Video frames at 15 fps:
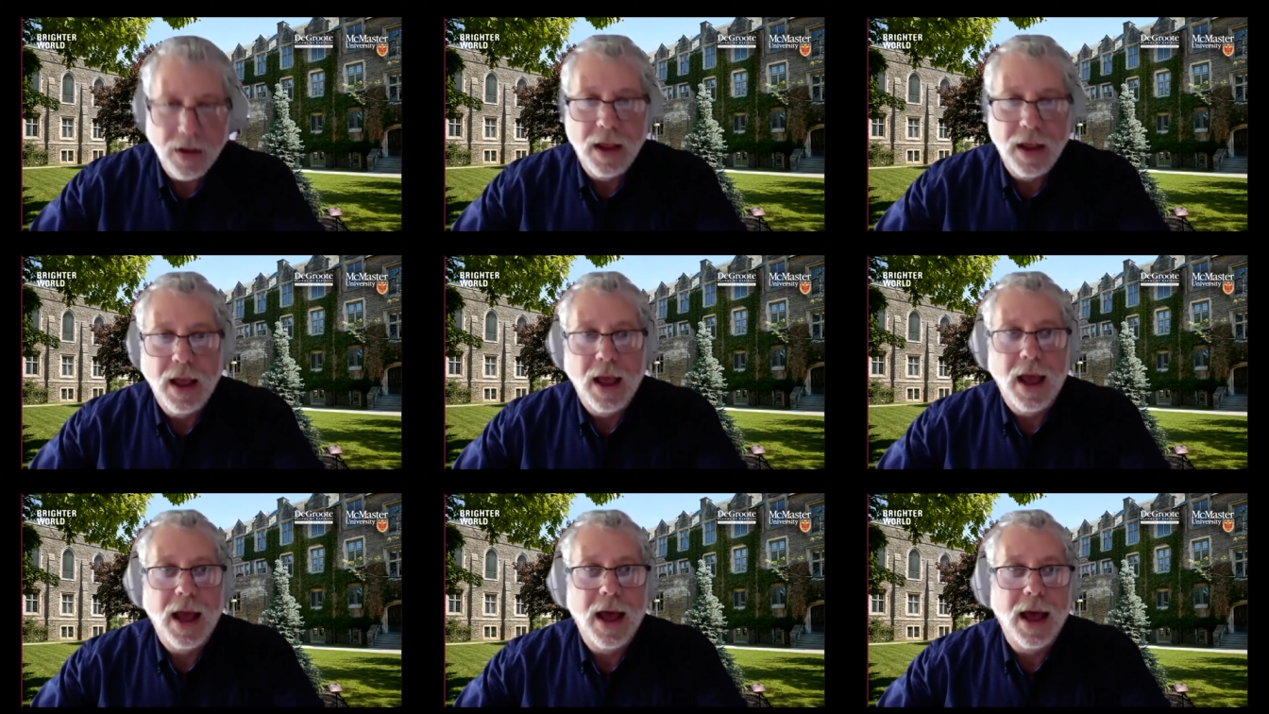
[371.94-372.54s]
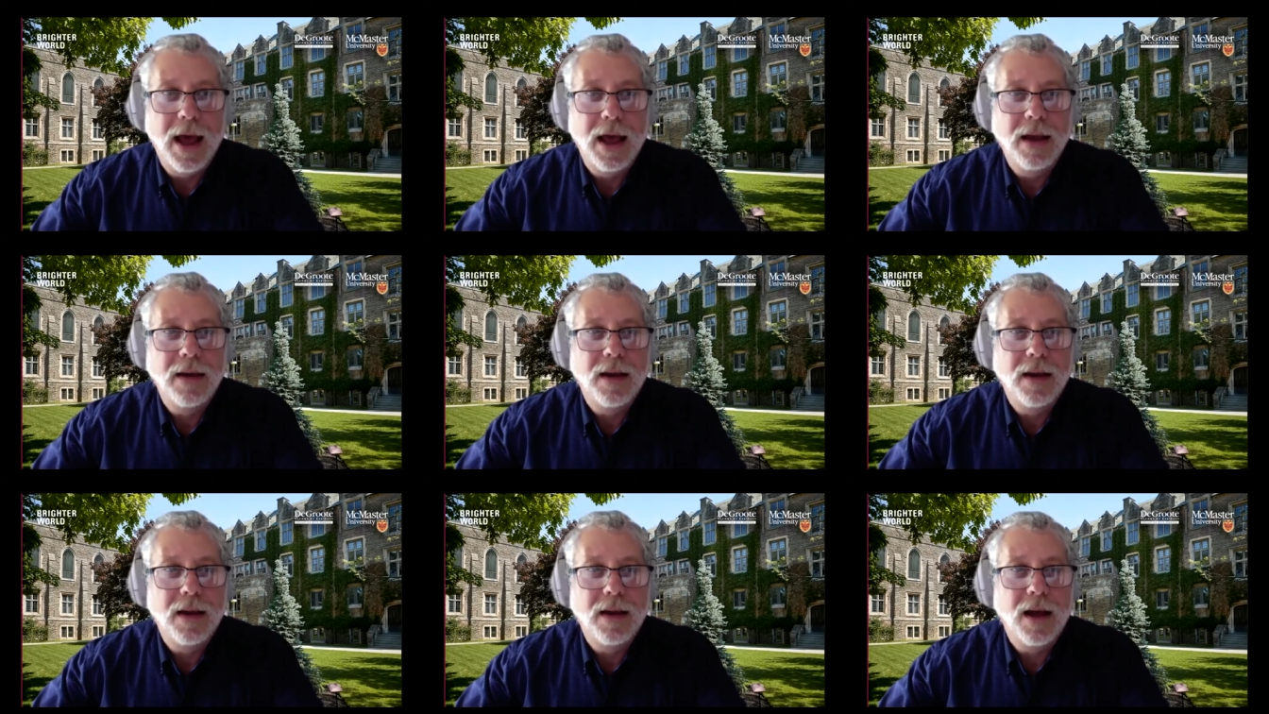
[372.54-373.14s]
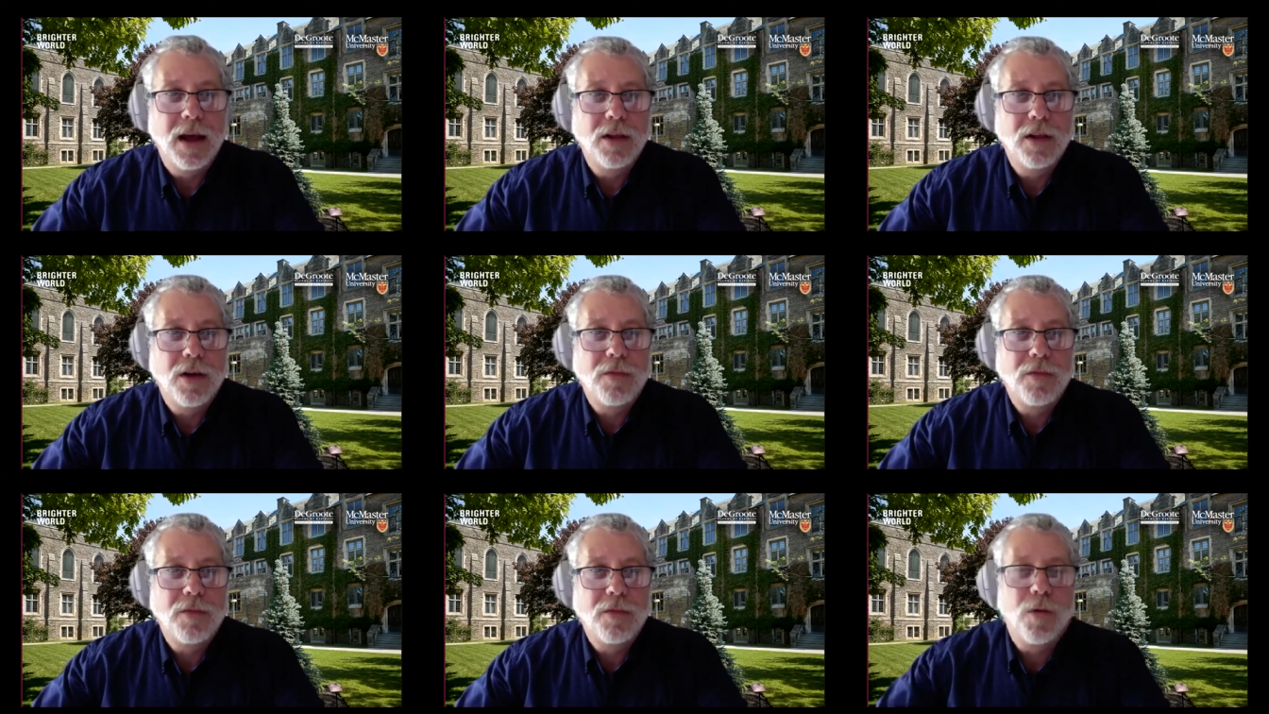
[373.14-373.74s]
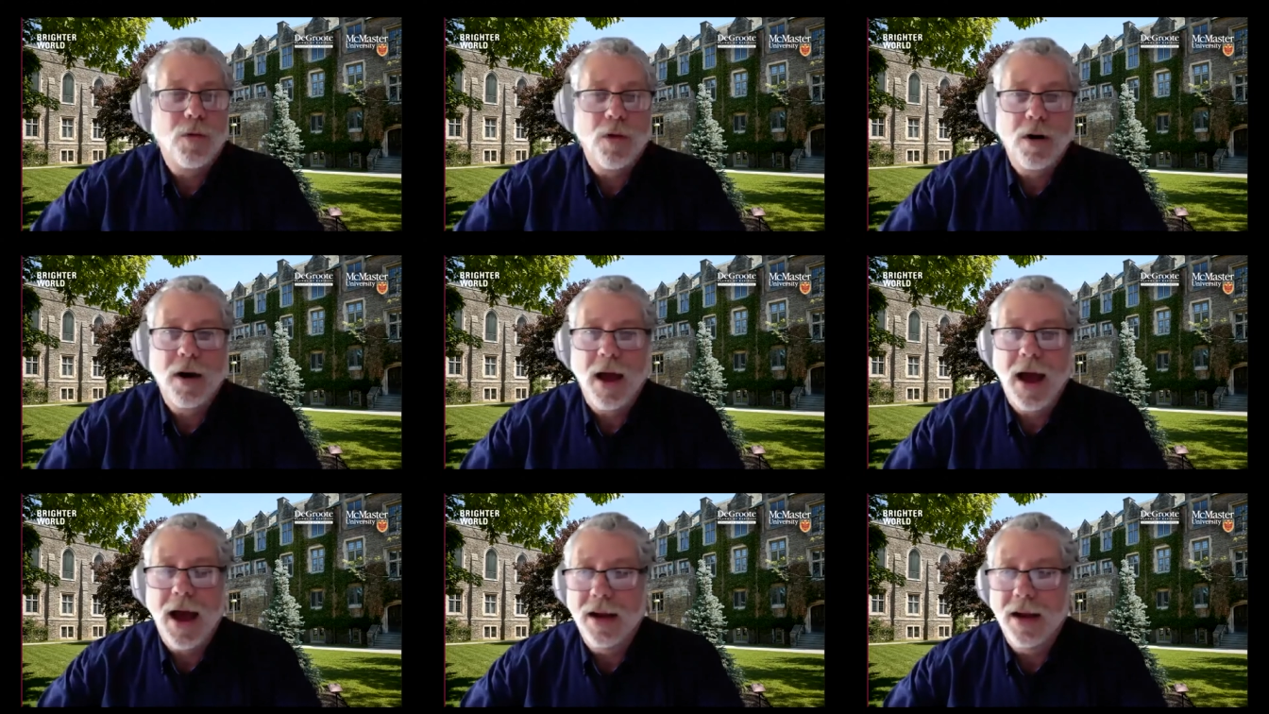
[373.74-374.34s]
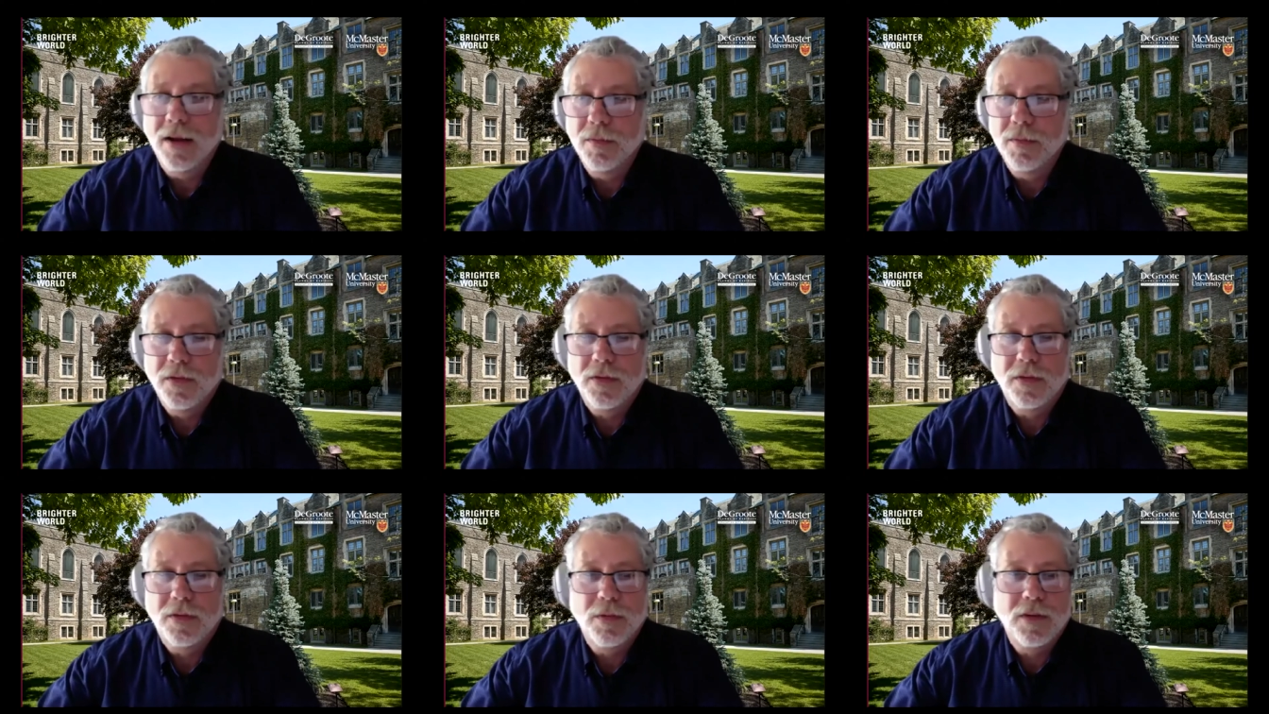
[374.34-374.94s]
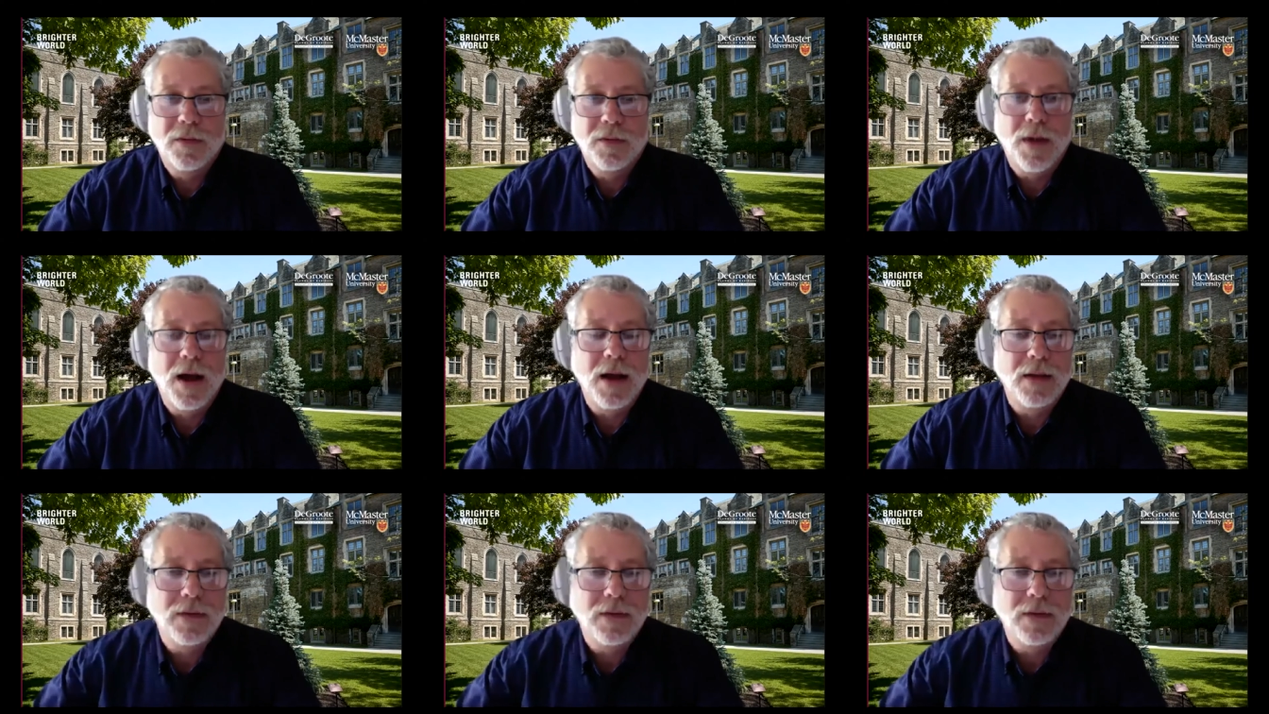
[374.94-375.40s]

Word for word: and uh, look for Adam's response.